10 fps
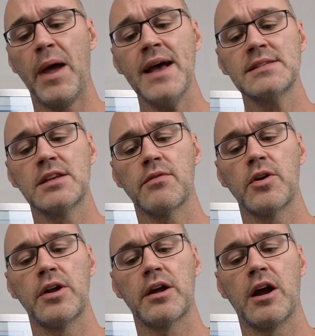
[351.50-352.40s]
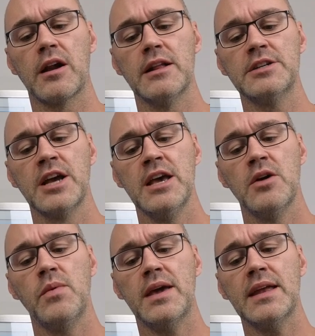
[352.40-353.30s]
past the arytenoid cartilage,
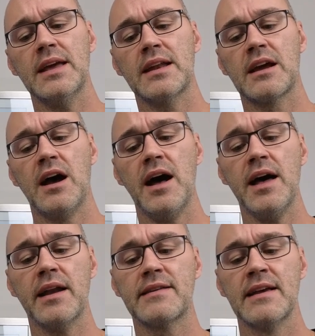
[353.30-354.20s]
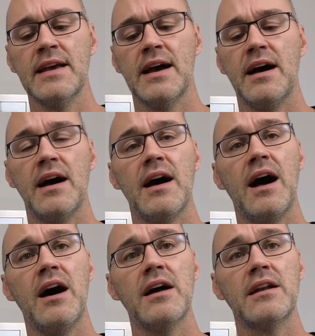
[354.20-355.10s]
we can get caught
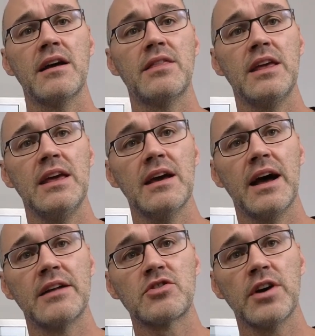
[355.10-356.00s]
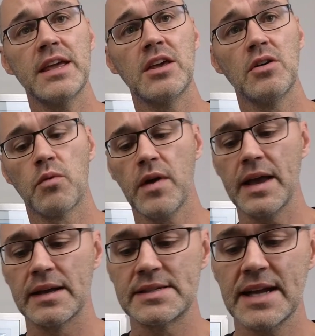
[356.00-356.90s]
on the tracheal
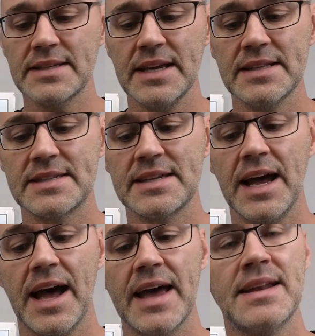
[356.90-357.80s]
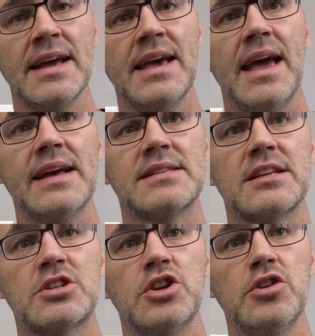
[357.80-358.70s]
rings. That's inside as
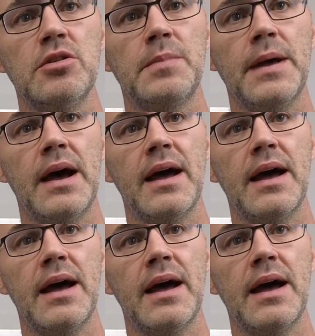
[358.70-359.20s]
the tube